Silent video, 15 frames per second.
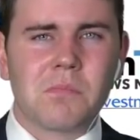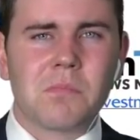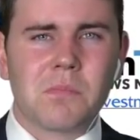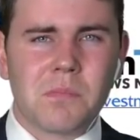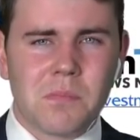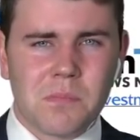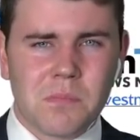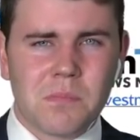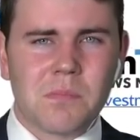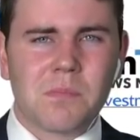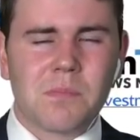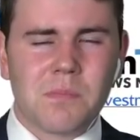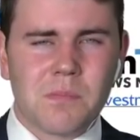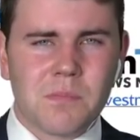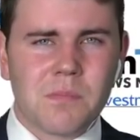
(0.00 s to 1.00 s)

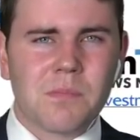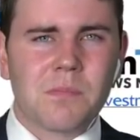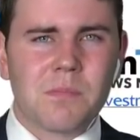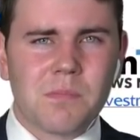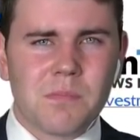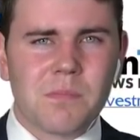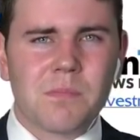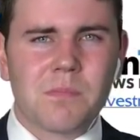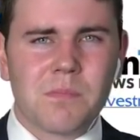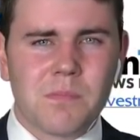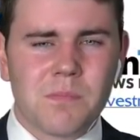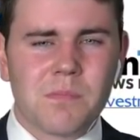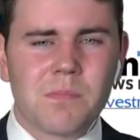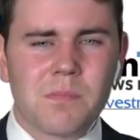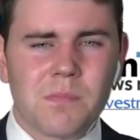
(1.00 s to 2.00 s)

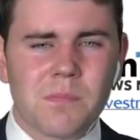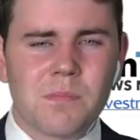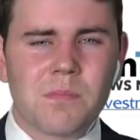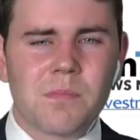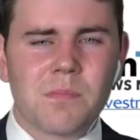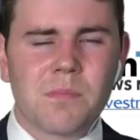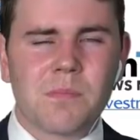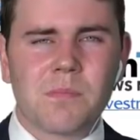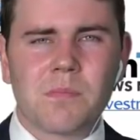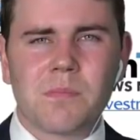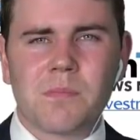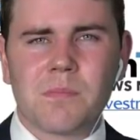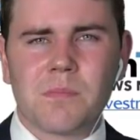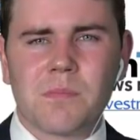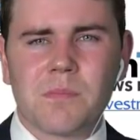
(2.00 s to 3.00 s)

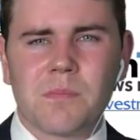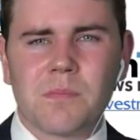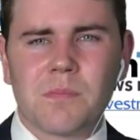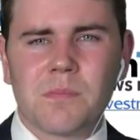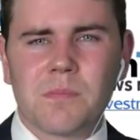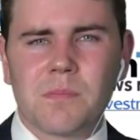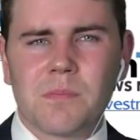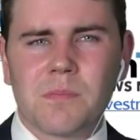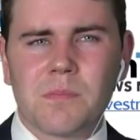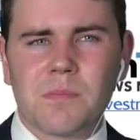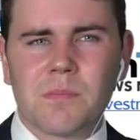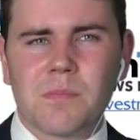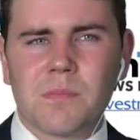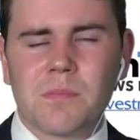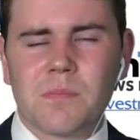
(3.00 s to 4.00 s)

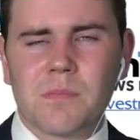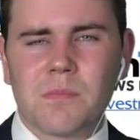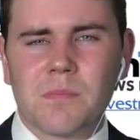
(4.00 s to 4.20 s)
(not speaking)